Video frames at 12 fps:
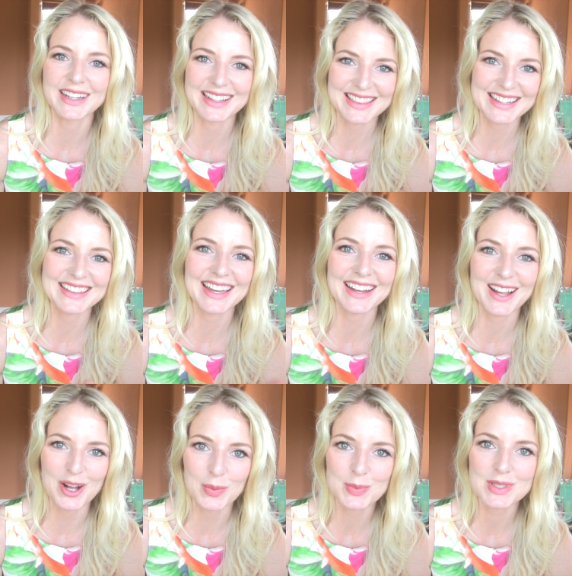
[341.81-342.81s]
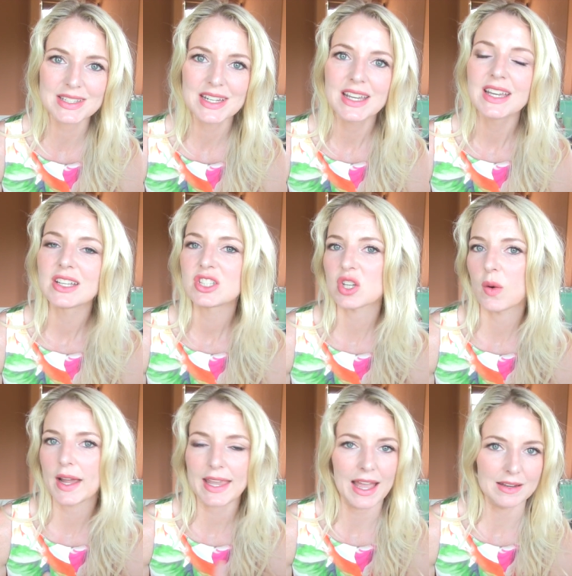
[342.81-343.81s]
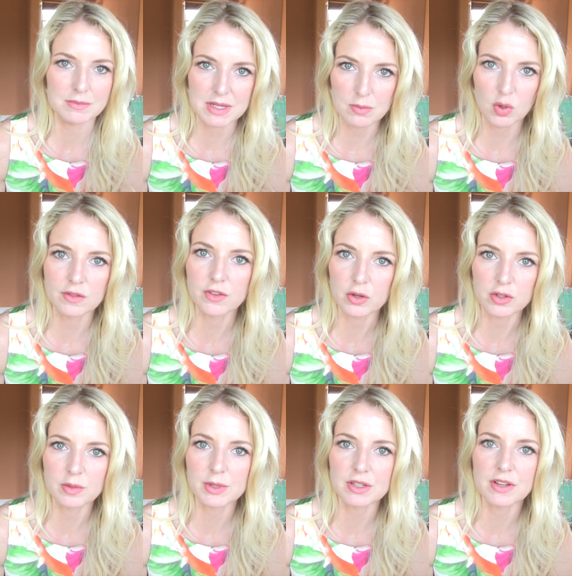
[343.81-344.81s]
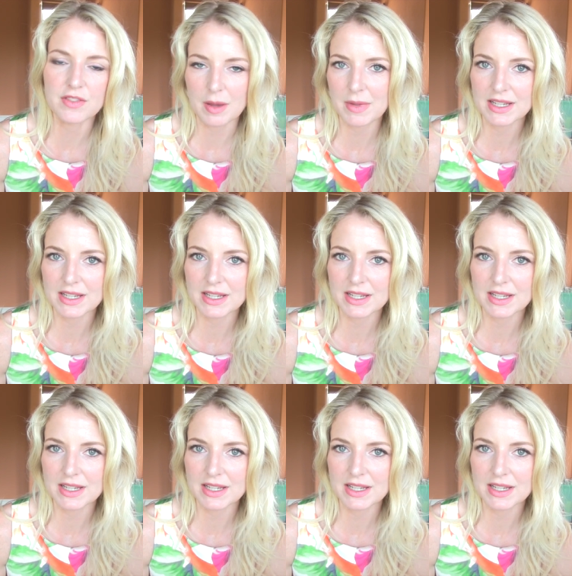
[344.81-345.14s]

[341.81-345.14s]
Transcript: And I think that helps so I can be more vulnerable, if that